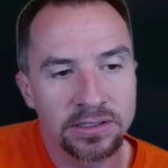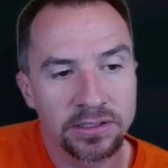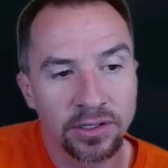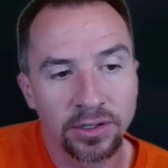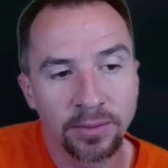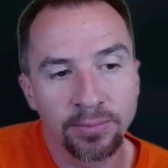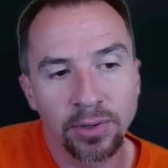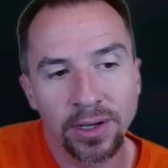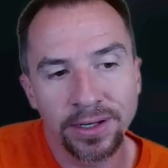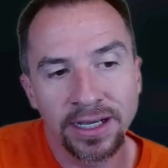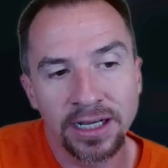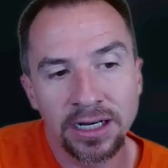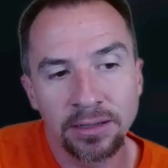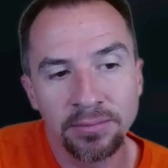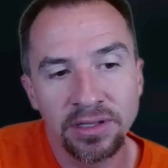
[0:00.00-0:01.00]
So they're probably
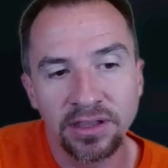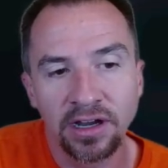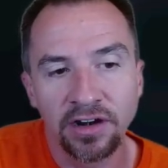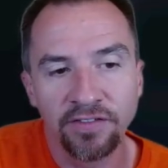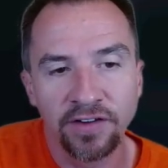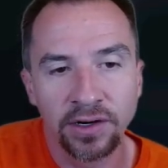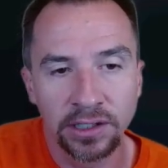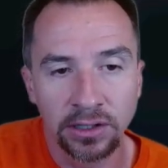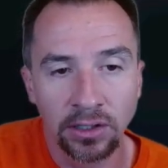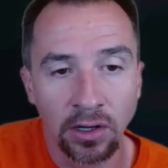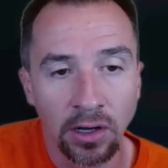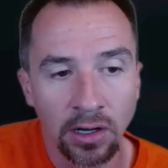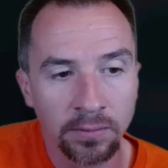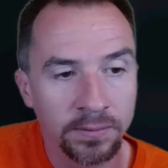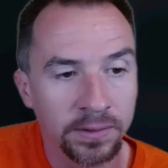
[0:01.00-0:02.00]
not going to be there very long